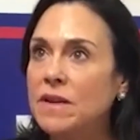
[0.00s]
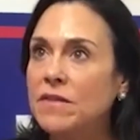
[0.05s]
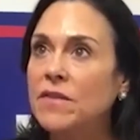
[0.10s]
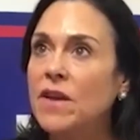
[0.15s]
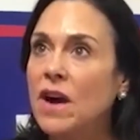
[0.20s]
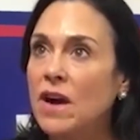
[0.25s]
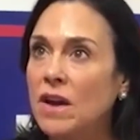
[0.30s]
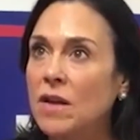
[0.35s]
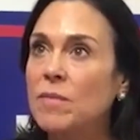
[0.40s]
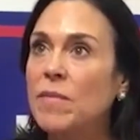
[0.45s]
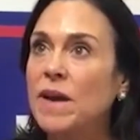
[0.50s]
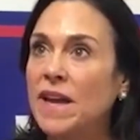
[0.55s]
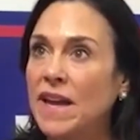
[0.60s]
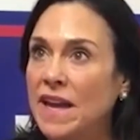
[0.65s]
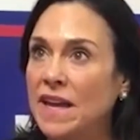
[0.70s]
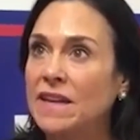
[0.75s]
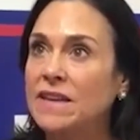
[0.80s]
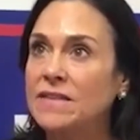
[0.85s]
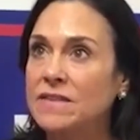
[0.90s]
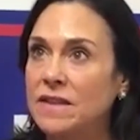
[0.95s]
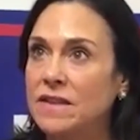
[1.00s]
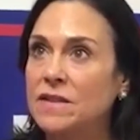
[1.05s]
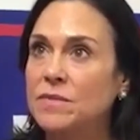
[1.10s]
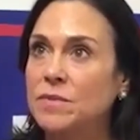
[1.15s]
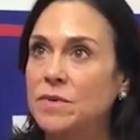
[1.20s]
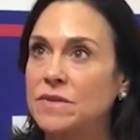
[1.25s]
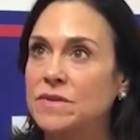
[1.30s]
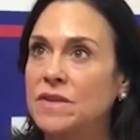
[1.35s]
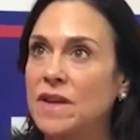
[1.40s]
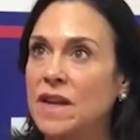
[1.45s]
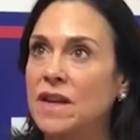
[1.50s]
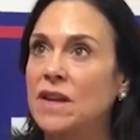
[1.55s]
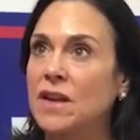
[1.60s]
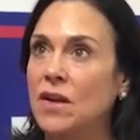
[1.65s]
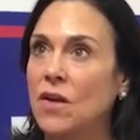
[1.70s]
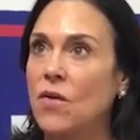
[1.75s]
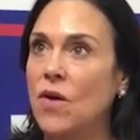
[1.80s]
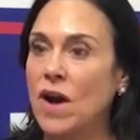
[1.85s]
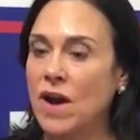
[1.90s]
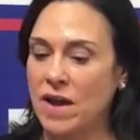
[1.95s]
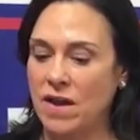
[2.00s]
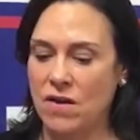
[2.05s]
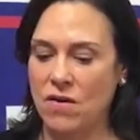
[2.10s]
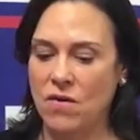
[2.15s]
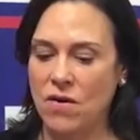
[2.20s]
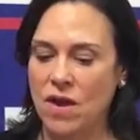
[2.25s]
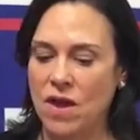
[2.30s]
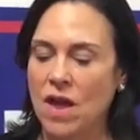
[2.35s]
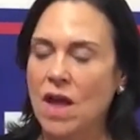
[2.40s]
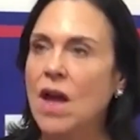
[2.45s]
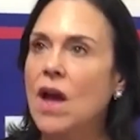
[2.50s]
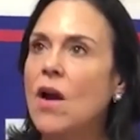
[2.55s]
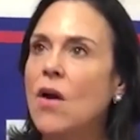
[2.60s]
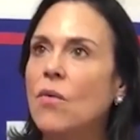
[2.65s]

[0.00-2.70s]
have gone up by 86% in Ohio.